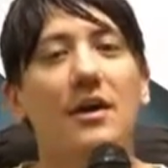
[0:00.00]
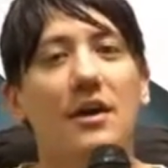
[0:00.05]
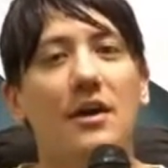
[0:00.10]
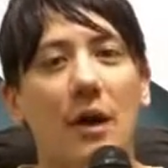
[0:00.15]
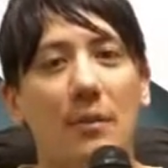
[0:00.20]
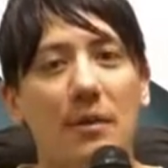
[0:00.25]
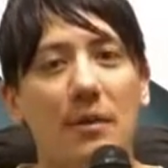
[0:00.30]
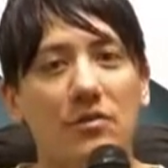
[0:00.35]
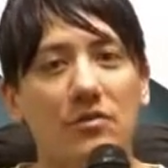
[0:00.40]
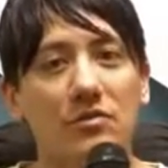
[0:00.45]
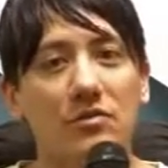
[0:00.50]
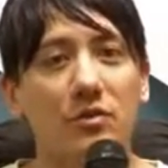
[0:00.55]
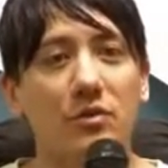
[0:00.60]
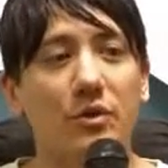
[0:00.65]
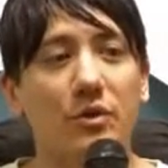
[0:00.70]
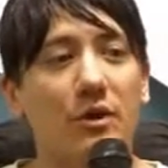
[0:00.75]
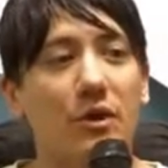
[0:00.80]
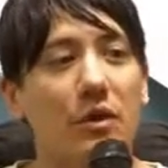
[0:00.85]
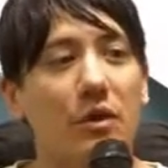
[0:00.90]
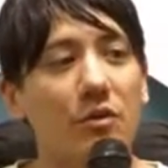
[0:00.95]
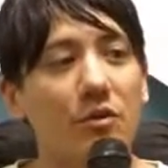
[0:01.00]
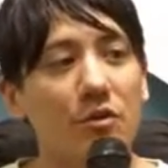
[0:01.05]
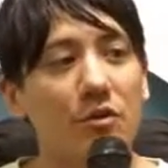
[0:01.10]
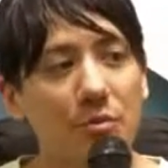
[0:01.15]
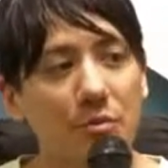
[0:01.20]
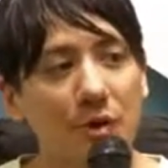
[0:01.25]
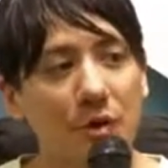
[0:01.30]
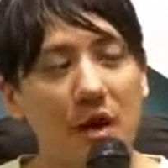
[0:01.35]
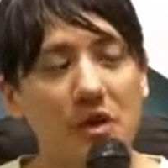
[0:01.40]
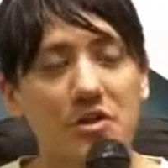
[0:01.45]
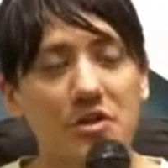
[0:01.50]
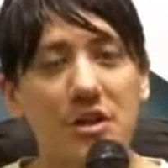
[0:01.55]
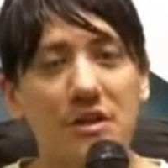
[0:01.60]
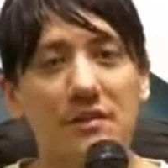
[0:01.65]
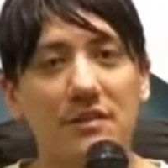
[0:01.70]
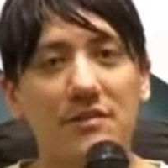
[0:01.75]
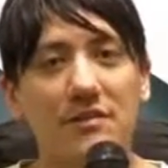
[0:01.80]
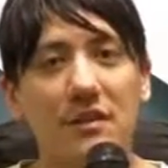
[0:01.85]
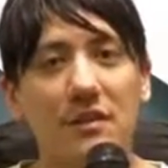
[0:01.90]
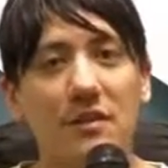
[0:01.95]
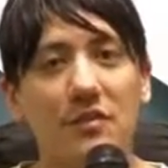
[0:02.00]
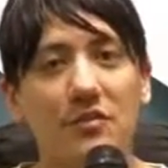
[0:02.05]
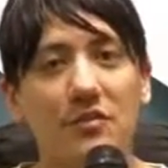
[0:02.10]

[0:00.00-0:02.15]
coming soon. Another new project that